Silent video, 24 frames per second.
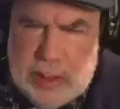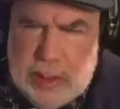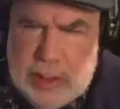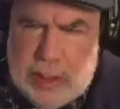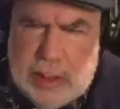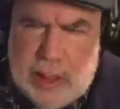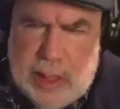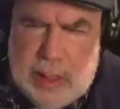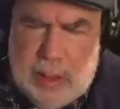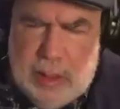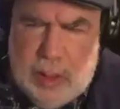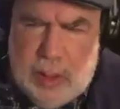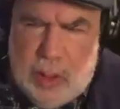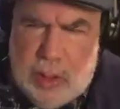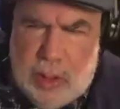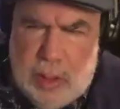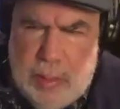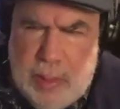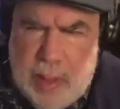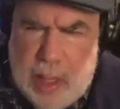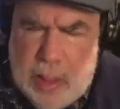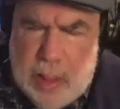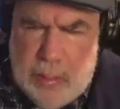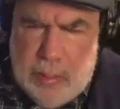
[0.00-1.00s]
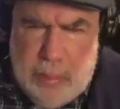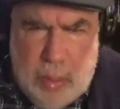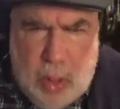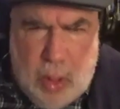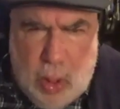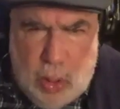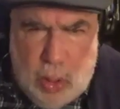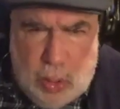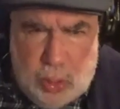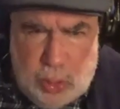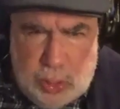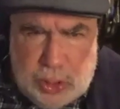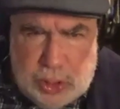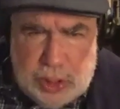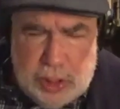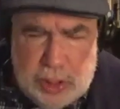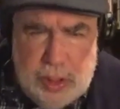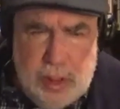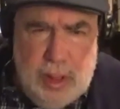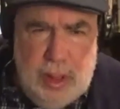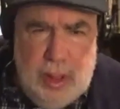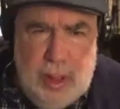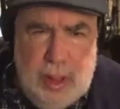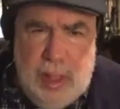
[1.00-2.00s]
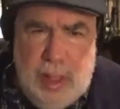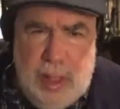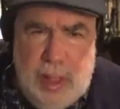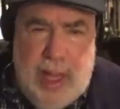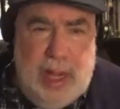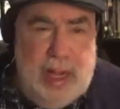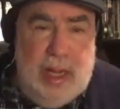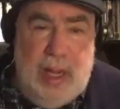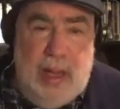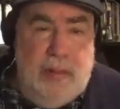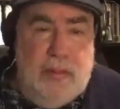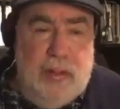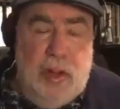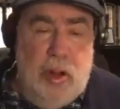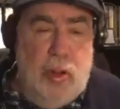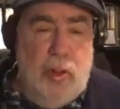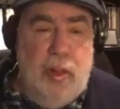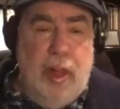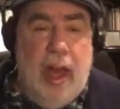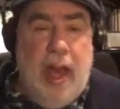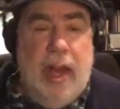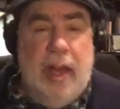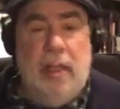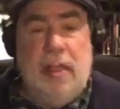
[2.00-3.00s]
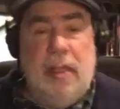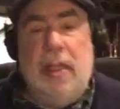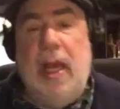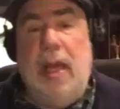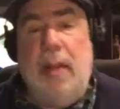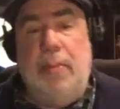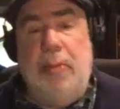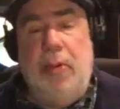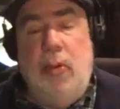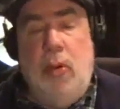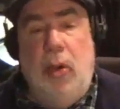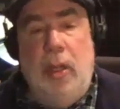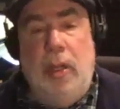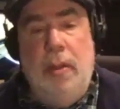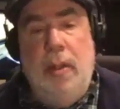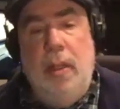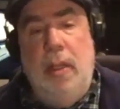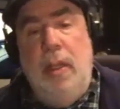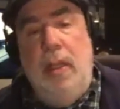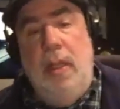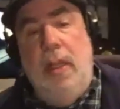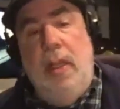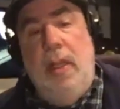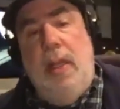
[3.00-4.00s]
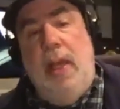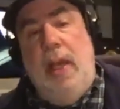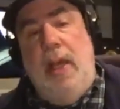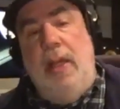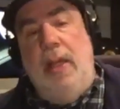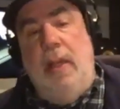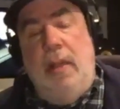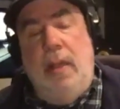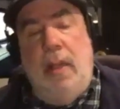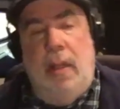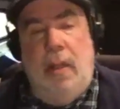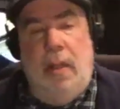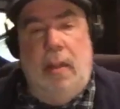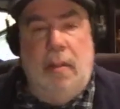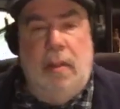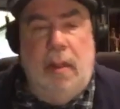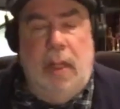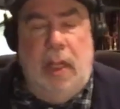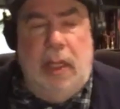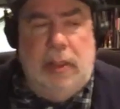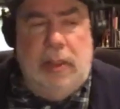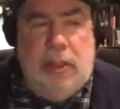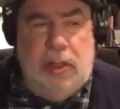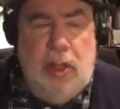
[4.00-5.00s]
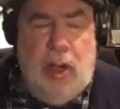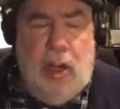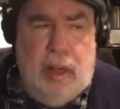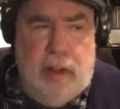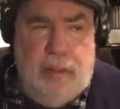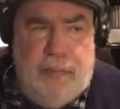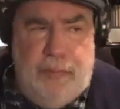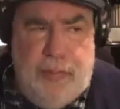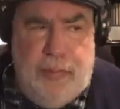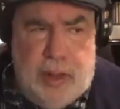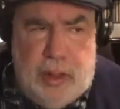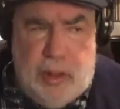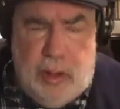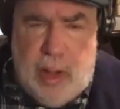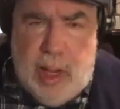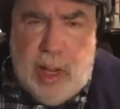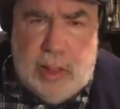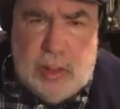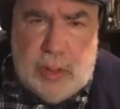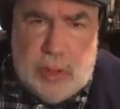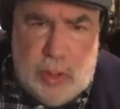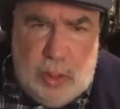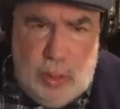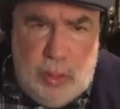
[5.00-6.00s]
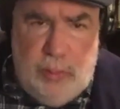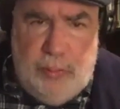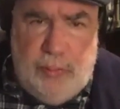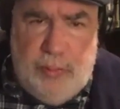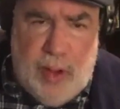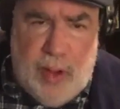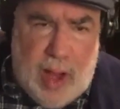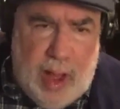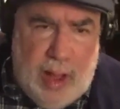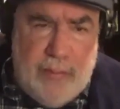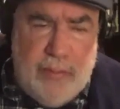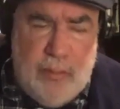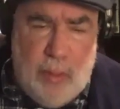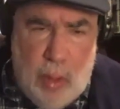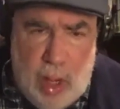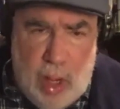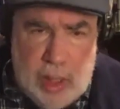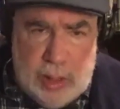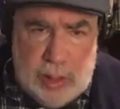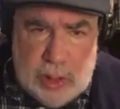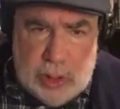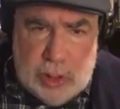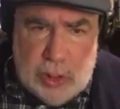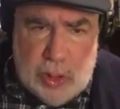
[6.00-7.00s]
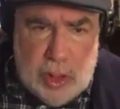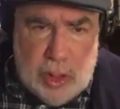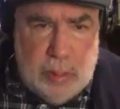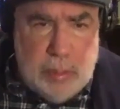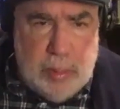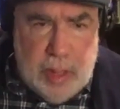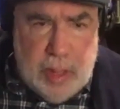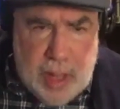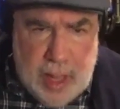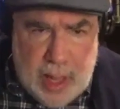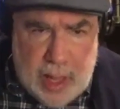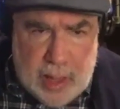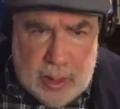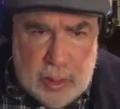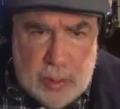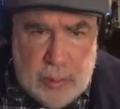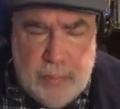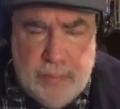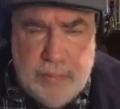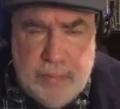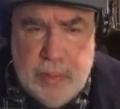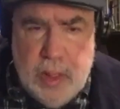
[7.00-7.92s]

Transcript: I learned about modes. I didn't even know that at that point. And I started figuring out 2-5-1s on the piano.